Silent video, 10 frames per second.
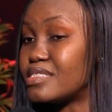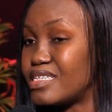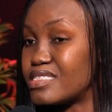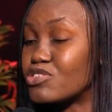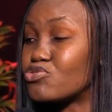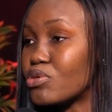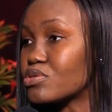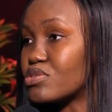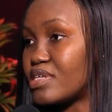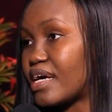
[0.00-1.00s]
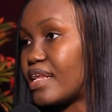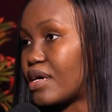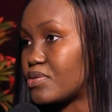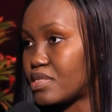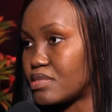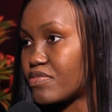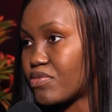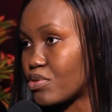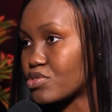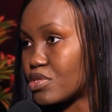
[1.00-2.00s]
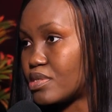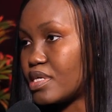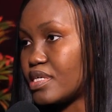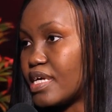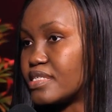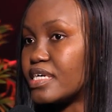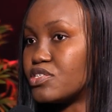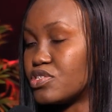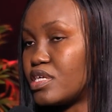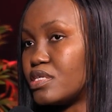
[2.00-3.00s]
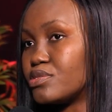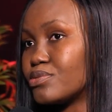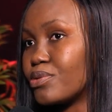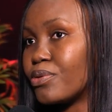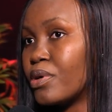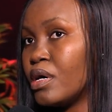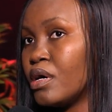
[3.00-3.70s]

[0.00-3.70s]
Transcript: there's a structure that allows it to function, essentially. So